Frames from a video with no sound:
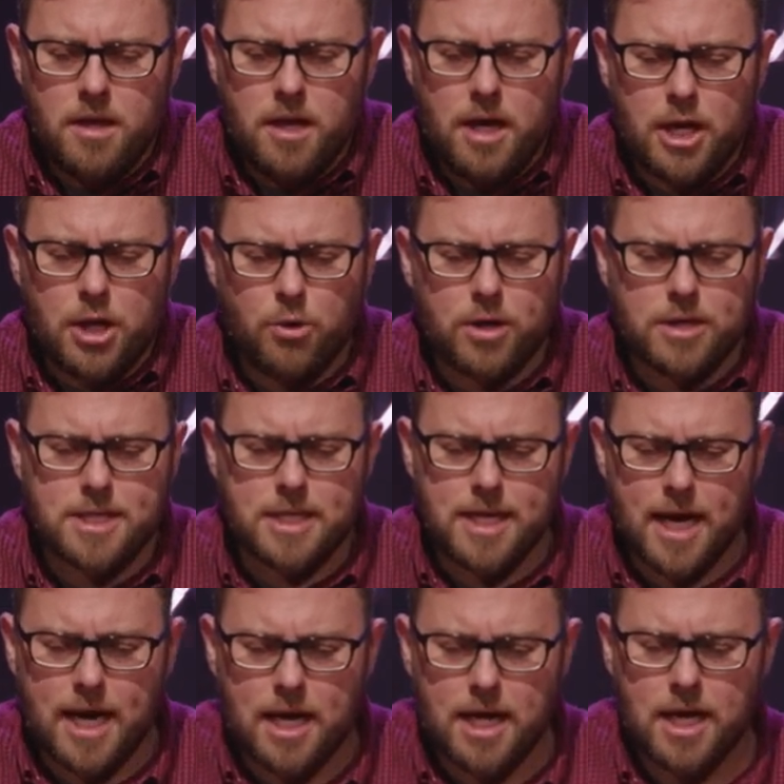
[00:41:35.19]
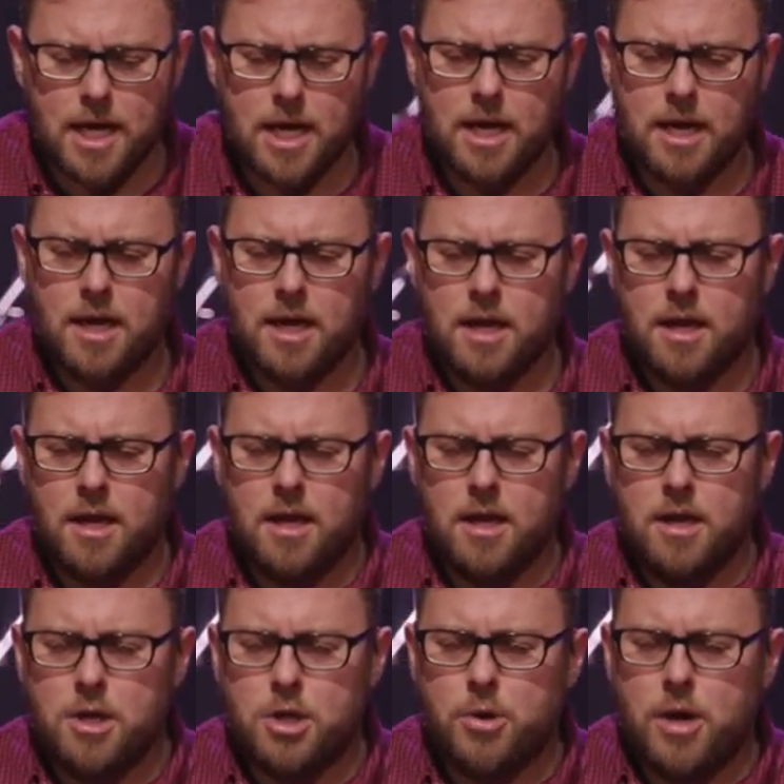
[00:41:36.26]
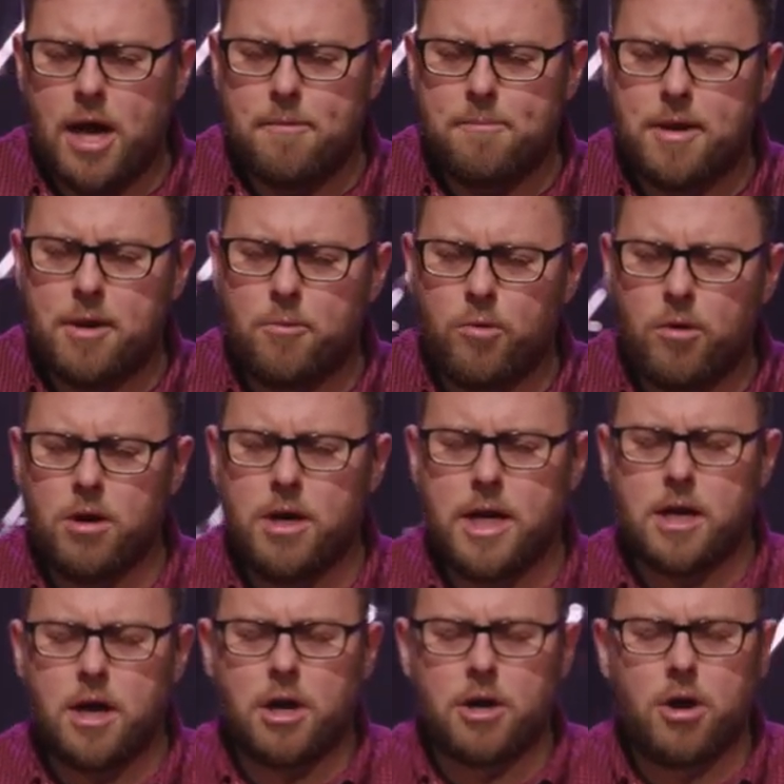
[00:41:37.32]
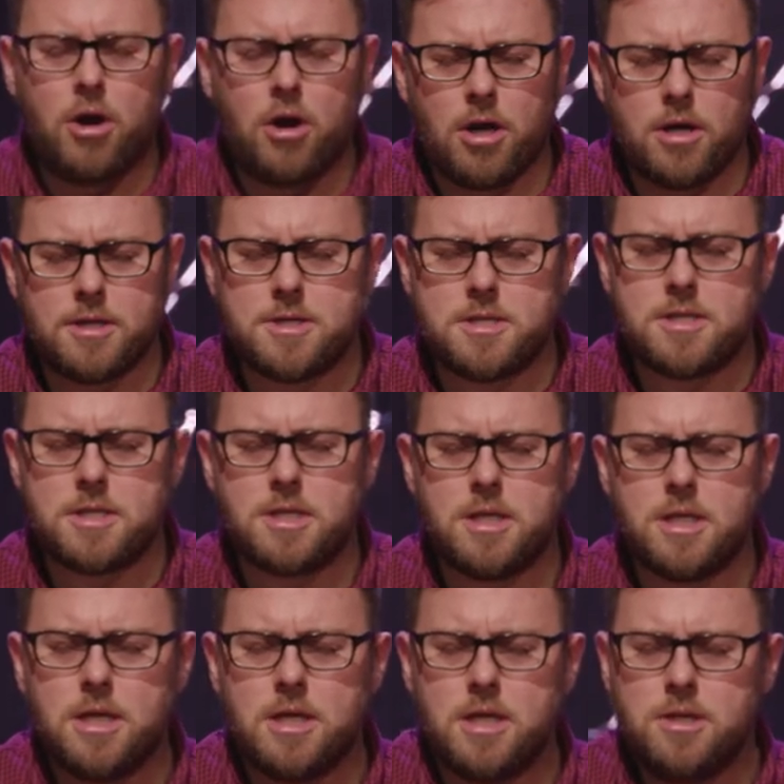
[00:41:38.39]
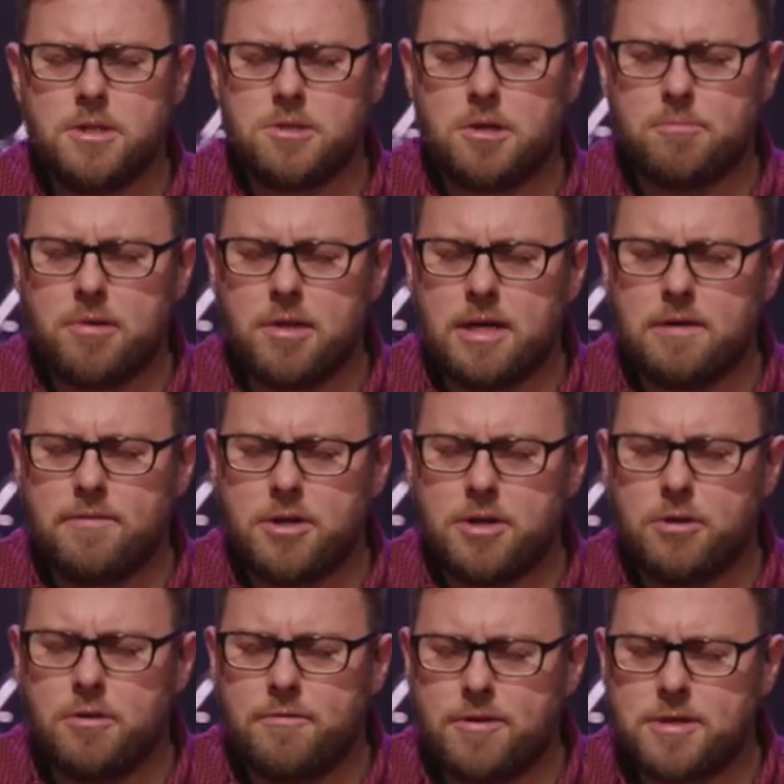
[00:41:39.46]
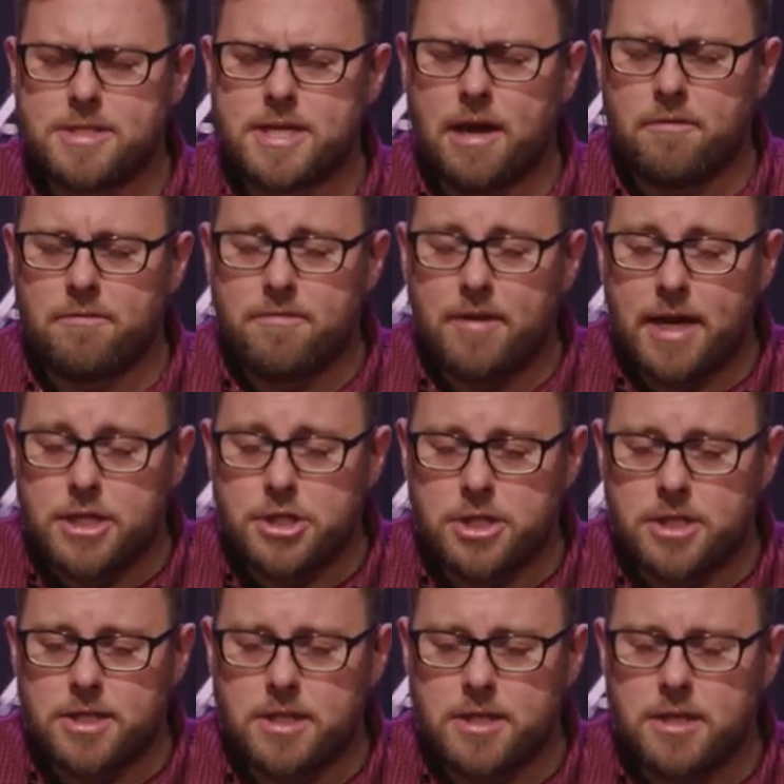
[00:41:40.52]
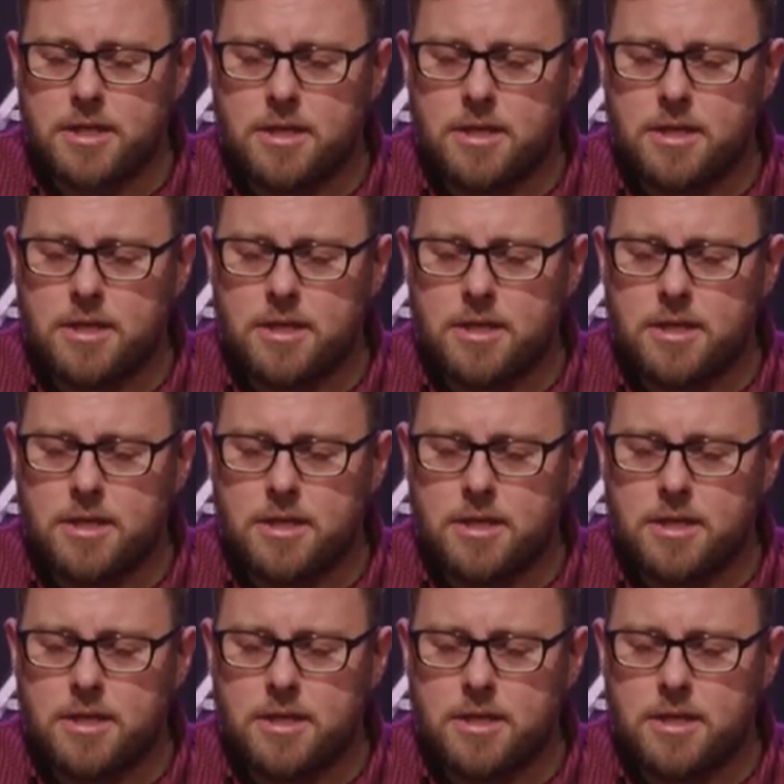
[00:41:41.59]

And, Lord, today, you have been working on hearts to believe in you for salvation,